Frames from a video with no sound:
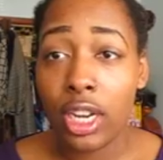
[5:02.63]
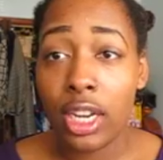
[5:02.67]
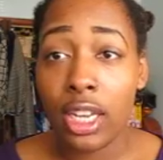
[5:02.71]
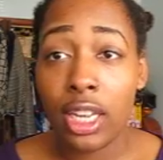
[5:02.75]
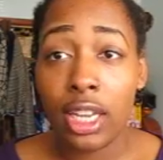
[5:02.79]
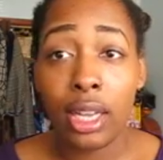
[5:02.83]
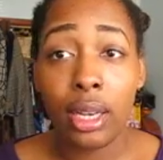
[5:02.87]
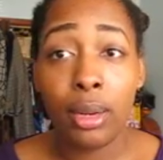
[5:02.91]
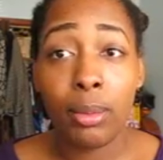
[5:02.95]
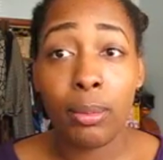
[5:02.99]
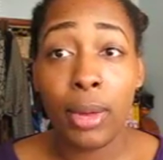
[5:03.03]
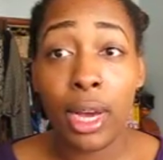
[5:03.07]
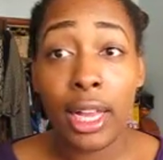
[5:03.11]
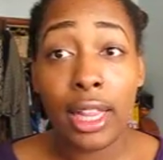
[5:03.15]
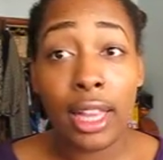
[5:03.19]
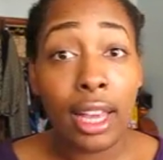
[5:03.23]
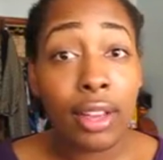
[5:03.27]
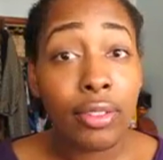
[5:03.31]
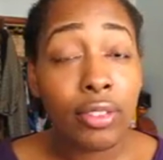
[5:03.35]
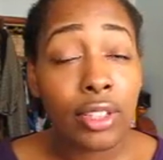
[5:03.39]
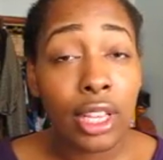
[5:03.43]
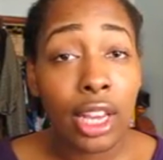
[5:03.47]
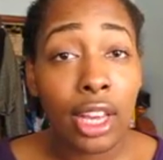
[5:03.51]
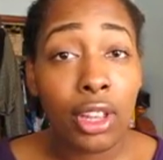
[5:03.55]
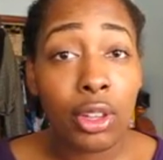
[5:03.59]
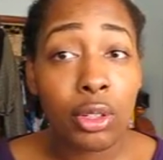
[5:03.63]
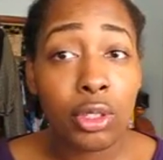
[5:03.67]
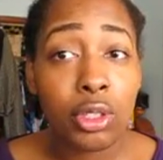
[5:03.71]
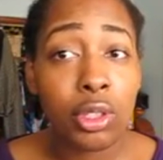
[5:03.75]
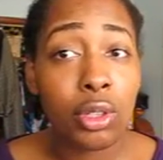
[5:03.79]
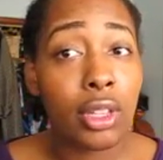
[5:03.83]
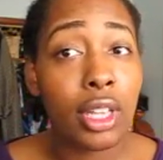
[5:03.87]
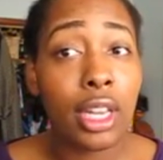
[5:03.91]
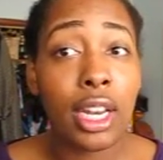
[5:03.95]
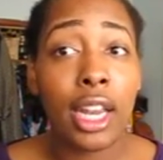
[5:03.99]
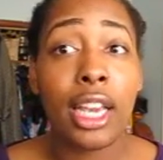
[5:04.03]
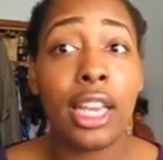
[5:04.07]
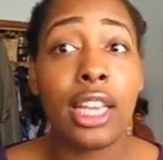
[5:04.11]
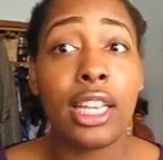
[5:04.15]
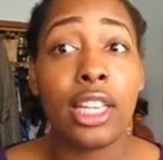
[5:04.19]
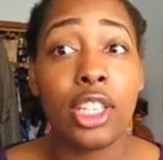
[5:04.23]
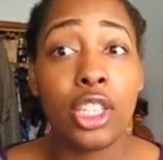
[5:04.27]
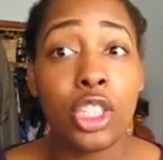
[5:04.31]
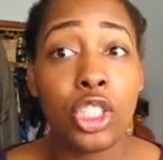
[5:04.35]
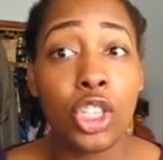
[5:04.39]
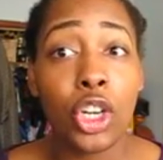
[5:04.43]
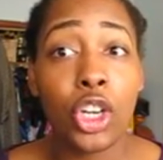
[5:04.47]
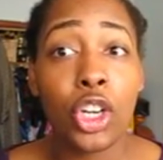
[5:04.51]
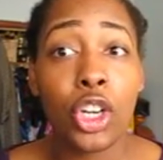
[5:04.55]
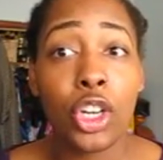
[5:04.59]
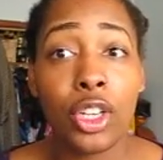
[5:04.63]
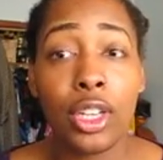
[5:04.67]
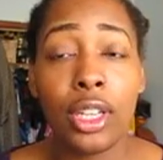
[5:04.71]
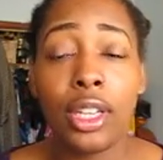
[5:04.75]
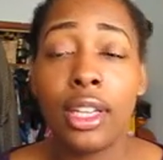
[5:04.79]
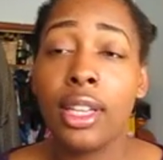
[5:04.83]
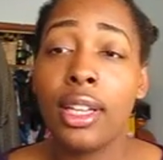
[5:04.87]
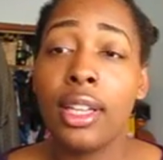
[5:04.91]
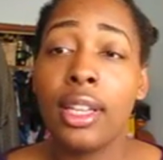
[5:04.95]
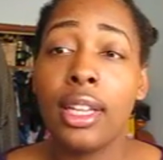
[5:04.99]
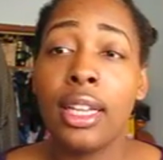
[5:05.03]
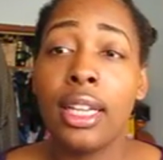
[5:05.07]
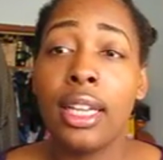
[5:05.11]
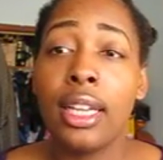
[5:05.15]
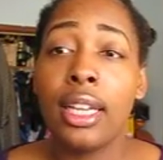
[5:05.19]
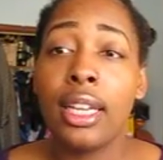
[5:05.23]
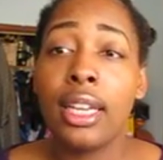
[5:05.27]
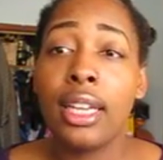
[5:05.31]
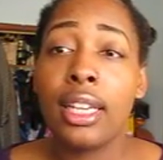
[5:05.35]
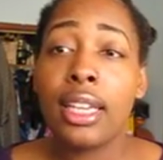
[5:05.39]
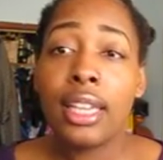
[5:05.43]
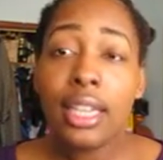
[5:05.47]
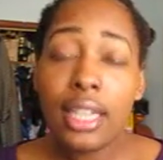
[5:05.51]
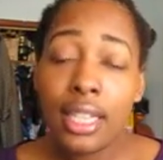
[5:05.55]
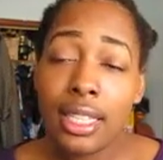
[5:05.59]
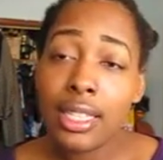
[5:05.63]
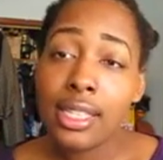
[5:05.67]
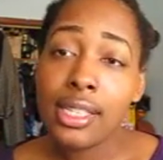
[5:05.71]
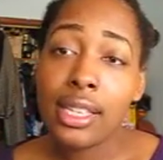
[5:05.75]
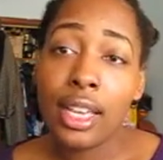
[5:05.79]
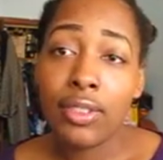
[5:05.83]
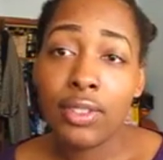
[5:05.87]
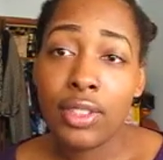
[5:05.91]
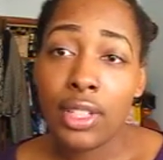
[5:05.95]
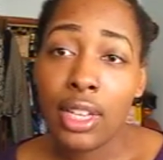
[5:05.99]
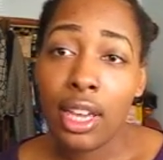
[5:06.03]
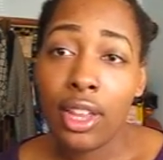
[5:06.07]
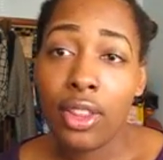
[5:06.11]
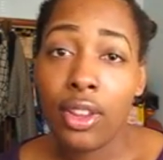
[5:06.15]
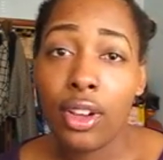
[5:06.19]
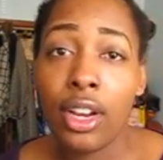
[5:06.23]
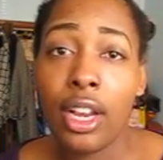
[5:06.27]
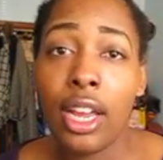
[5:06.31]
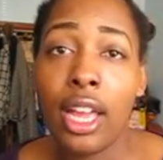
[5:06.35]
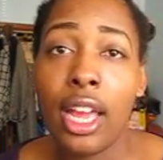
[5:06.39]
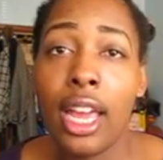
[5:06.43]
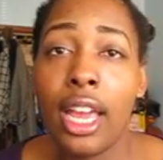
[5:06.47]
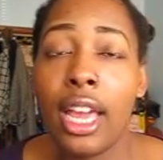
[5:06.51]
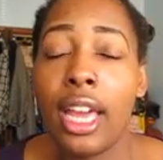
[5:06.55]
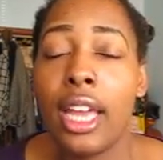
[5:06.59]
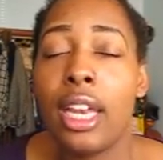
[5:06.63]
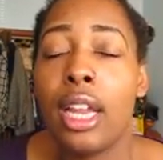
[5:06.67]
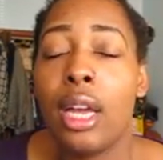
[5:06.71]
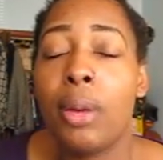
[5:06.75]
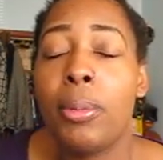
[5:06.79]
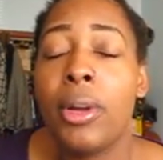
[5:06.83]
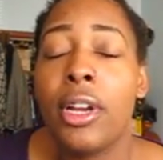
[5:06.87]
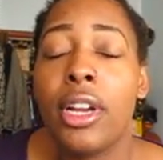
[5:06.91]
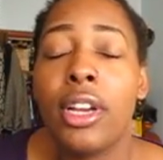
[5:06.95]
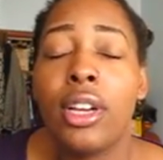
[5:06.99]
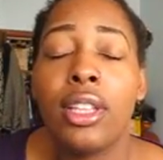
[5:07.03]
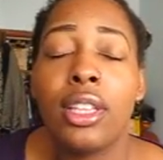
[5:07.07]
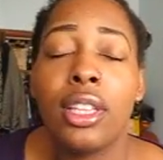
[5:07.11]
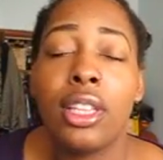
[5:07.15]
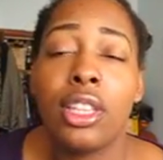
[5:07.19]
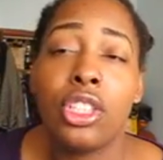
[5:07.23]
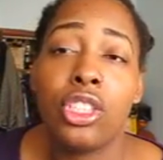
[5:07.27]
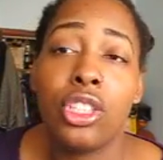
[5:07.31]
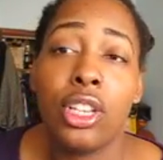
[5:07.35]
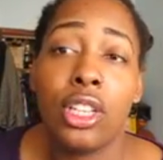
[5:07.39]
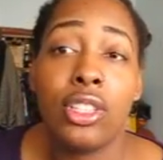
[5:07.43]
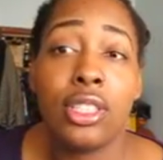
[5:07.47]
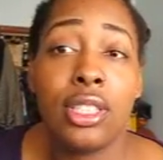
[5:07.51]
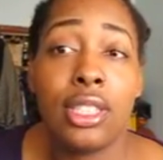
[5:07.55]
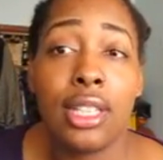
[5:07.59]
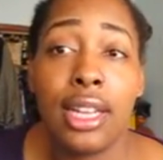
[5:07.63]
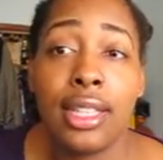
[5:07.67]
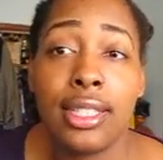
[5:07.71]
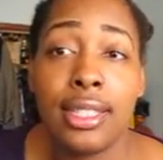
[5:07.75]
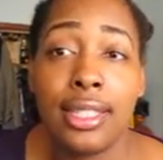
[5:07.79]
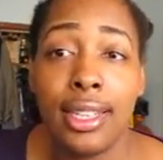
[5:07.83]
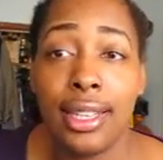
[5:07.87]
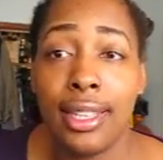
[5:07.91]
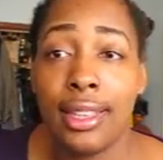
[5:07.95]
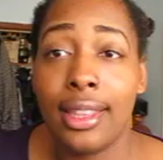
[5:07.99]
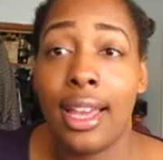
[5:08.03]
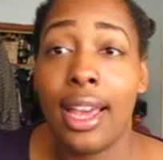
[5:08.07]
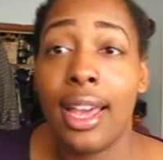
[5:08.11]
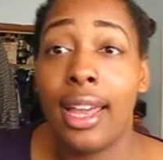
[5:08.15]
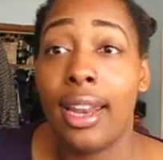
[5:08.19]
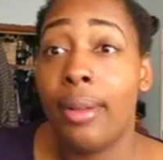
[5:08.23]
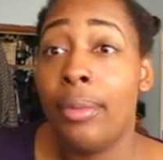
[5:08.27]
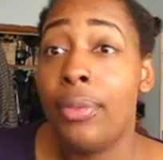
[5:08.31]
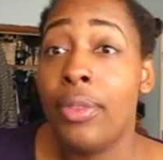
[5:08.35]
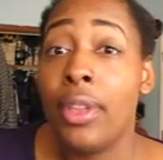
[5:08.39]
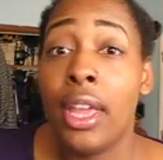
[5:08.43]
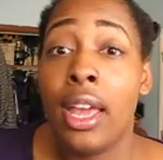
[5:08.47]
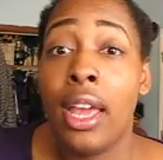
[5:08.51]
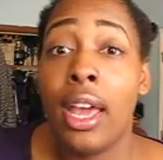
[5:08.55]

to get my life together so that I can in turn get his life together. And apparently the judge is not seeing that.